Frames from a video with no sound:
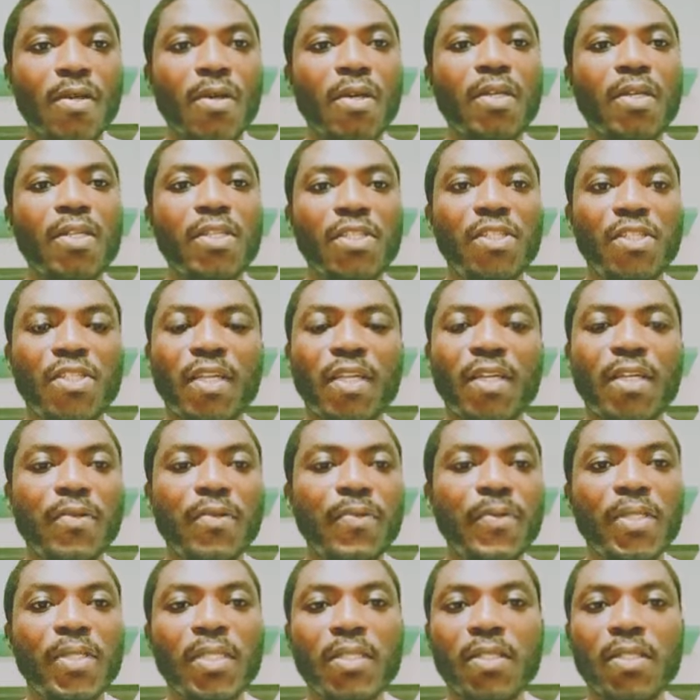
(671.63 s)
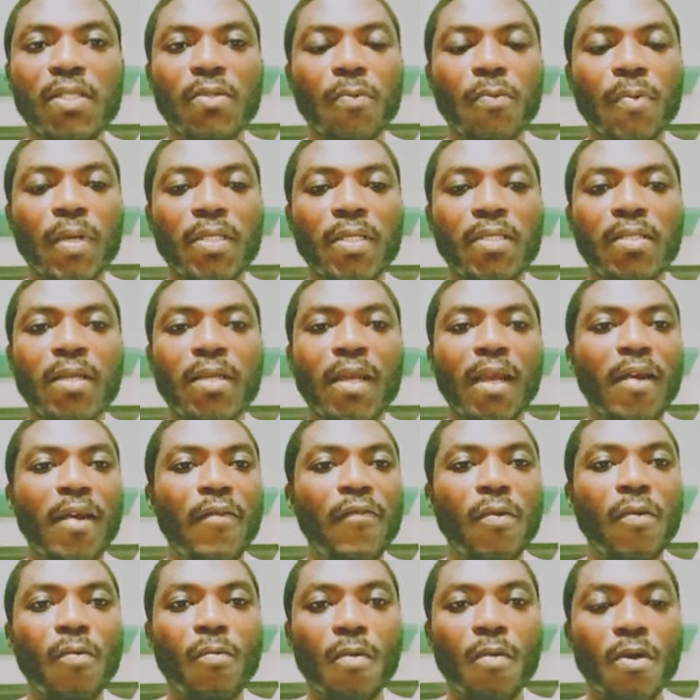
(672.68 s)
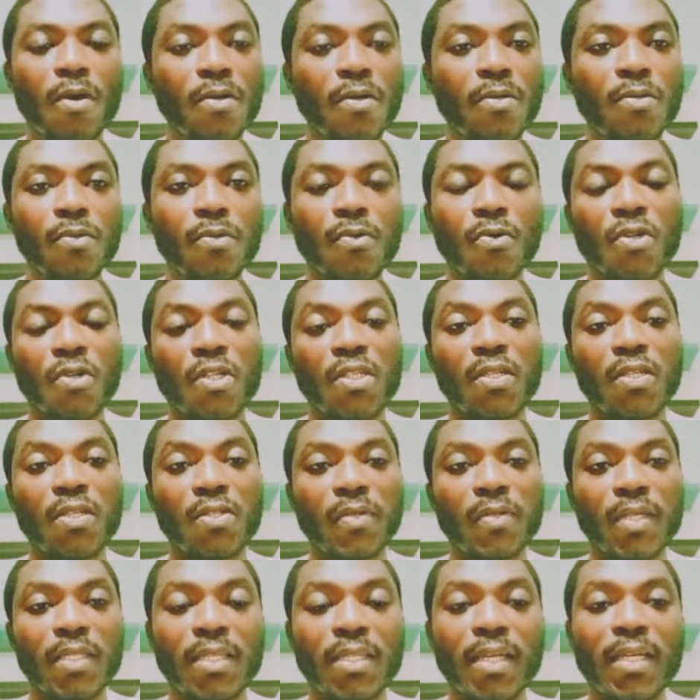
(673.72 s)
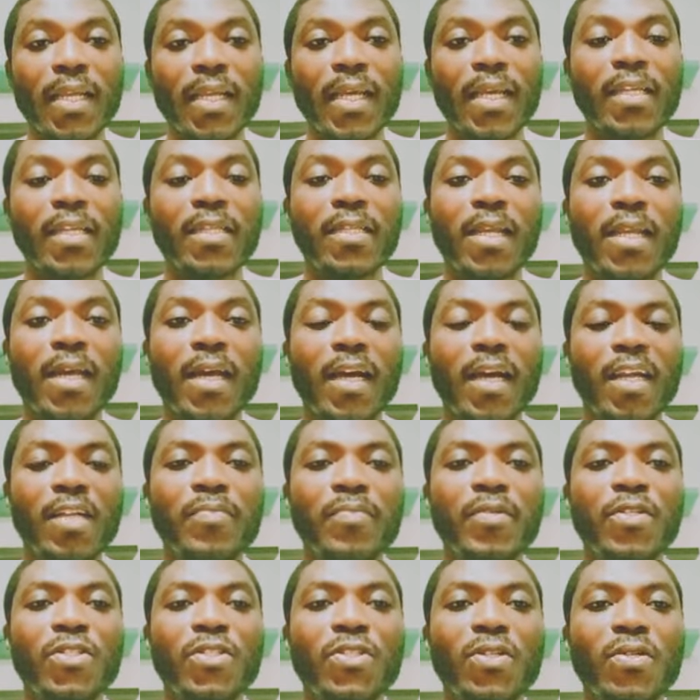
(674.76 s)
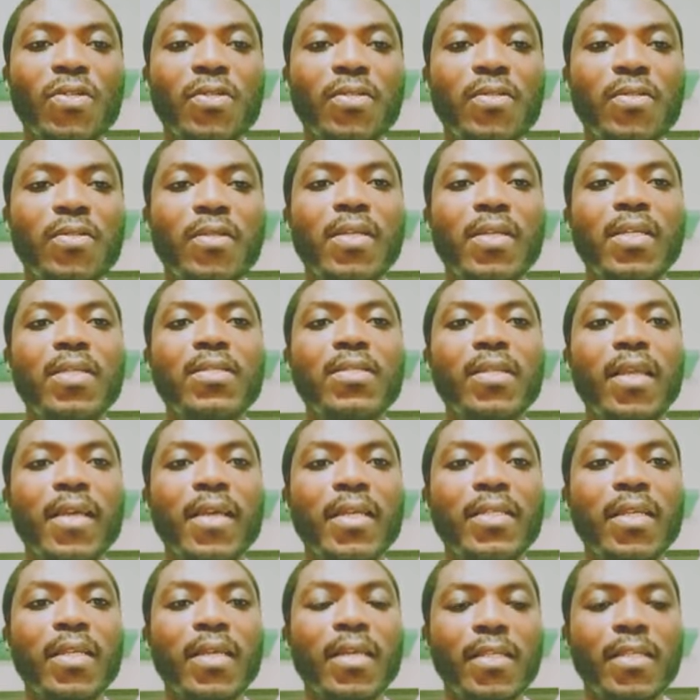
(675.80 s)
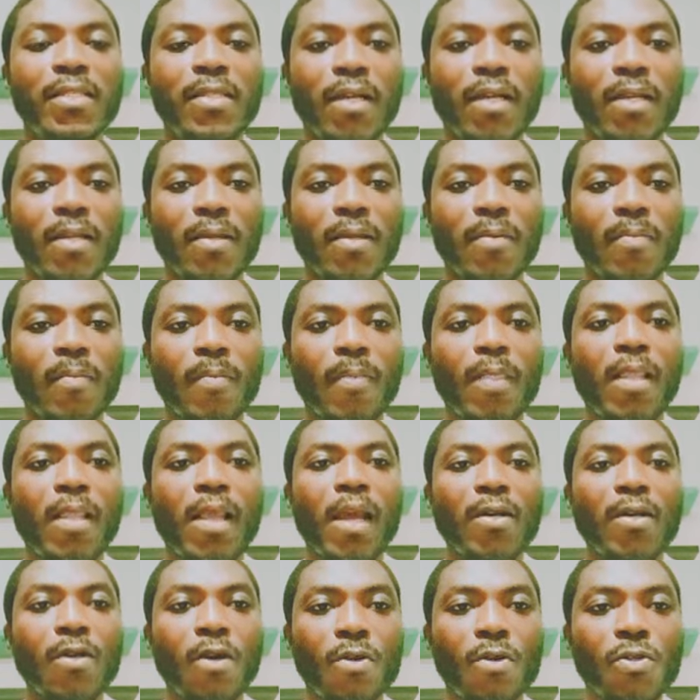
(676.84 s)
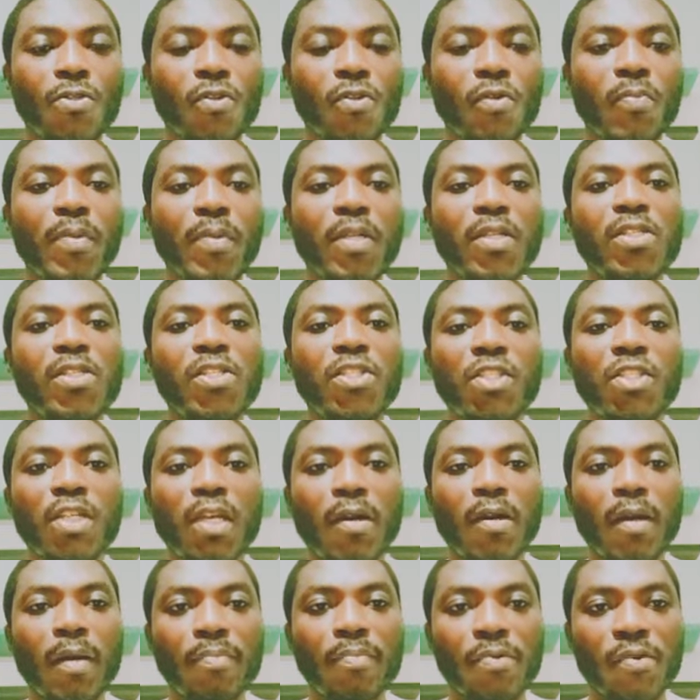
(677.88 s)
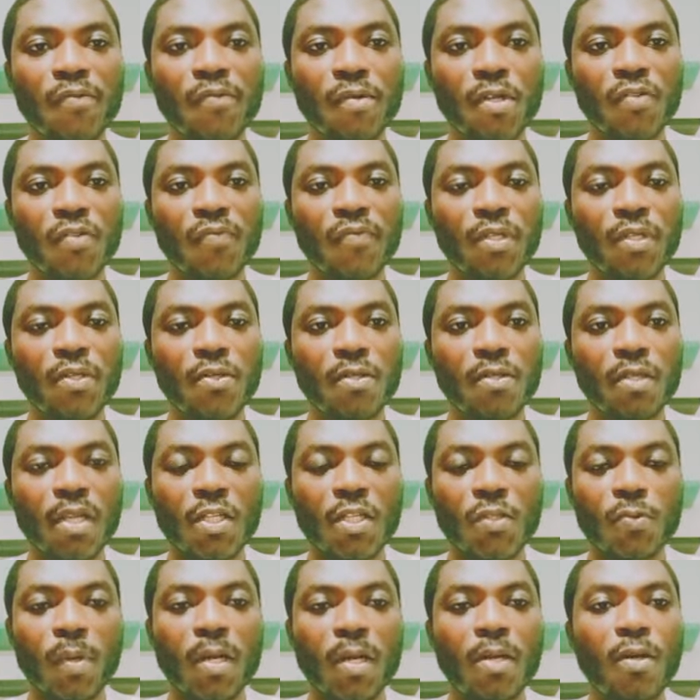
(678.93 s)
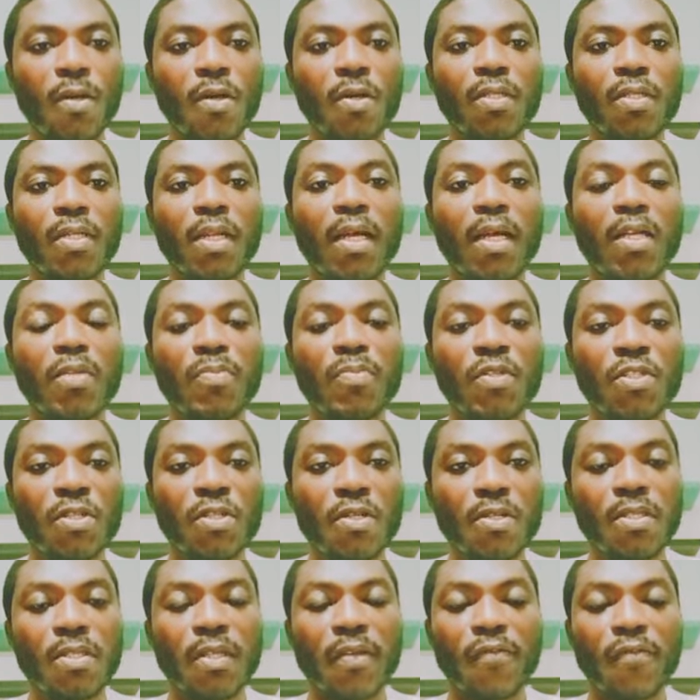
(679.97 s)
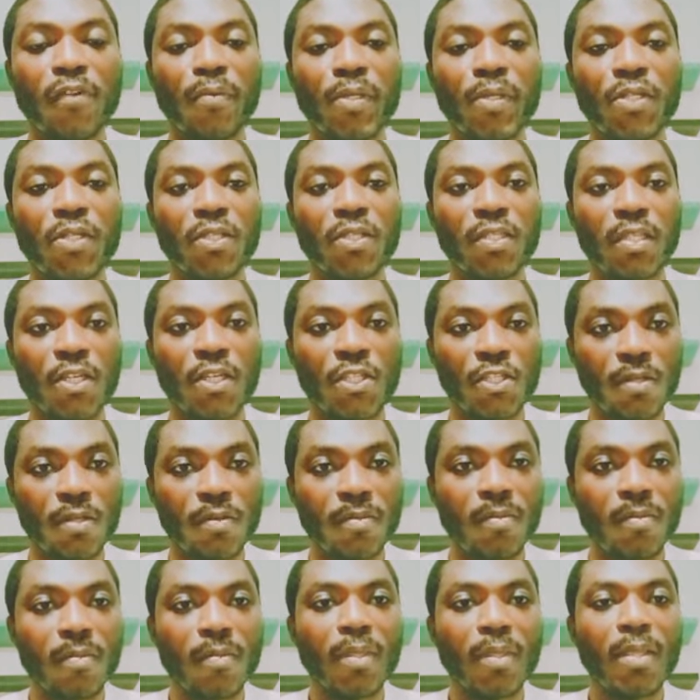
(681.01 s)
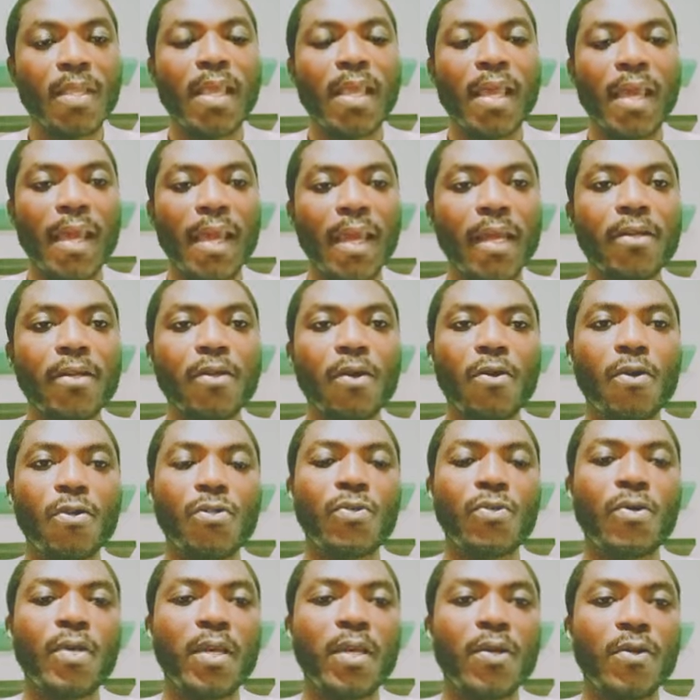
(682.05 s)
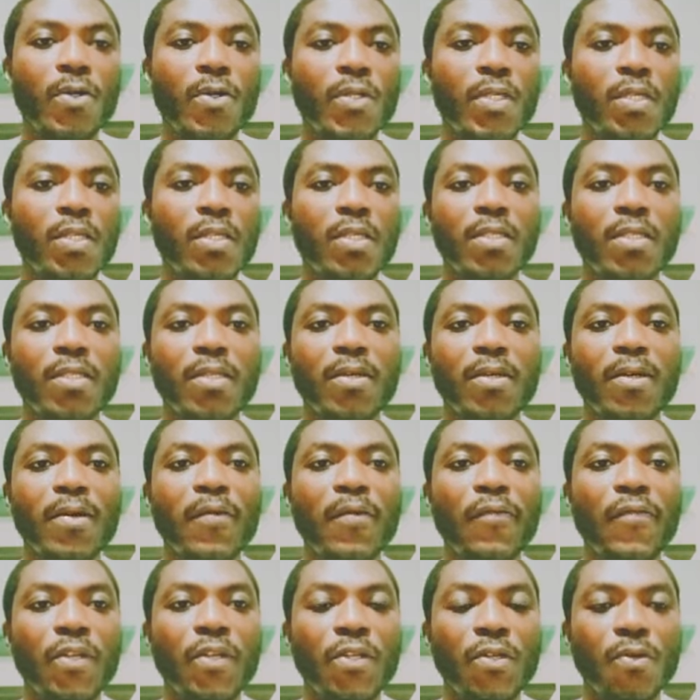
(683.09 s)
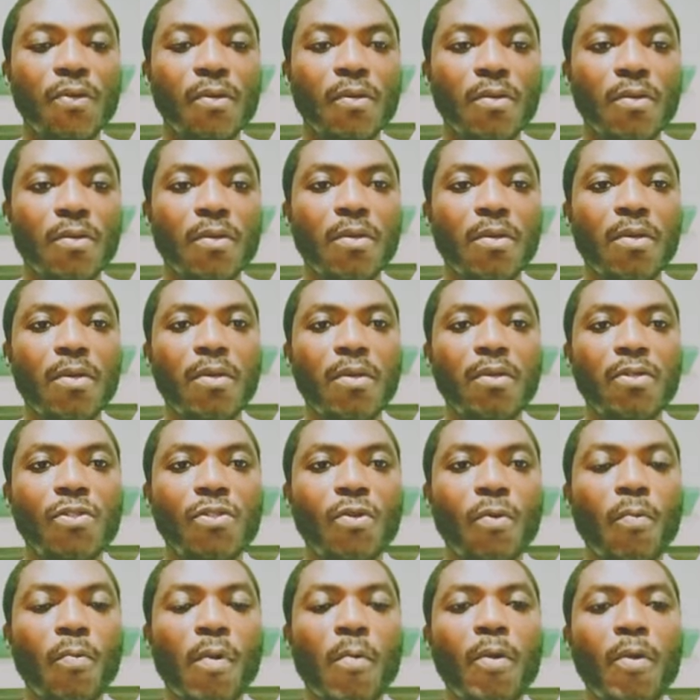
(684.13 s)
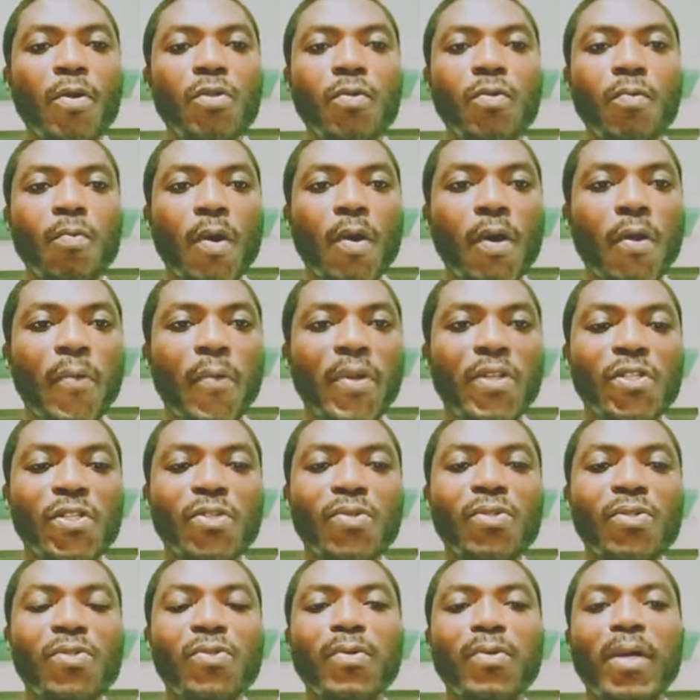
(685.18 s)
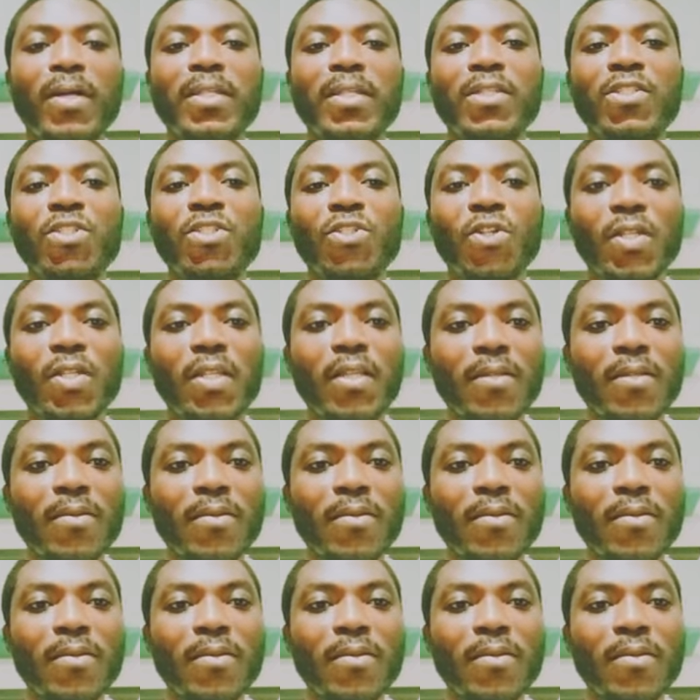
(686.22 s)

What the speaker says: Share it with everyone who is interested in admission in Italy. And also please share our previous videos as well on admissions information section, and also including this video. So we want to work with you throughout this journey.